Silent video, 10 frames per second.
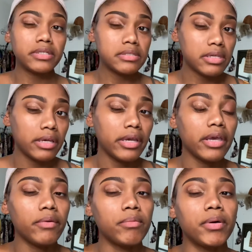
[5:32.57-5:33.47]
I hang
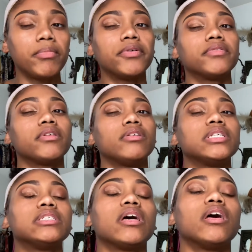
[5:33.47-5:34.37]
out with my boyfriend all the
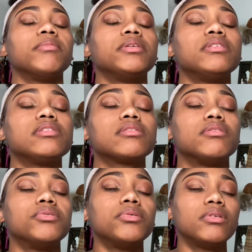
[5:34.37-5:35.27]
time and it's
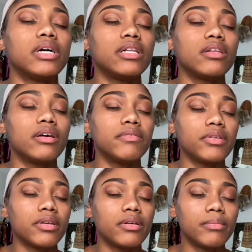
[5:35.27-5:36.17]
cool. I love
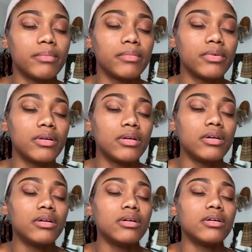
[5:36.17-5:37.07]
him.
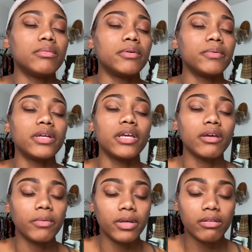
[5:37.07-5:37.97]
I want to hang out
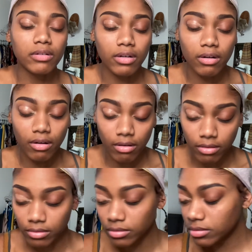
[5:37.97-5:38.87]
with other
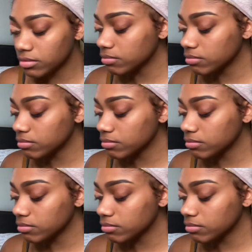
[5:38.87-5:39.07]
girls.